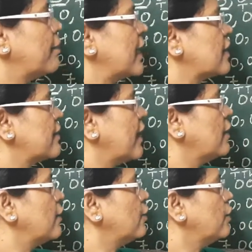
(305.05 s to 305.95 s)
Place
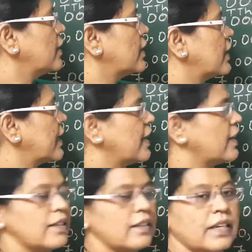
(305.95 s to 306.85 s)
value
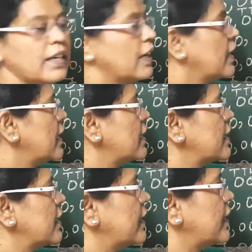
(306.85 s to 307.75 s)
10
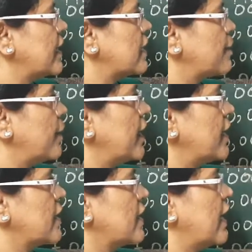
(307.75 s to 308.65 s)
is in tens
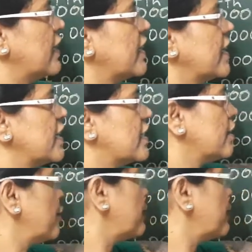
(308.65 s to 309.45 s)
place and 3 is in